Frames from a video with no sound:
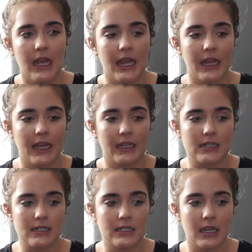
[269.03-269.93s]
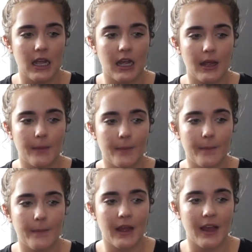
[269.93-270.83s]
And
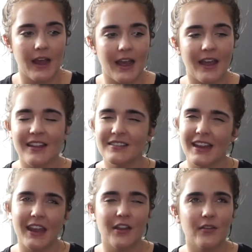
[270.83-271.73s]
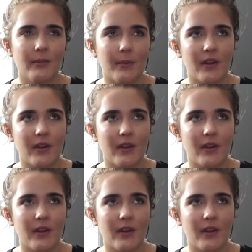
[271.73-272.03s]
I can't remember,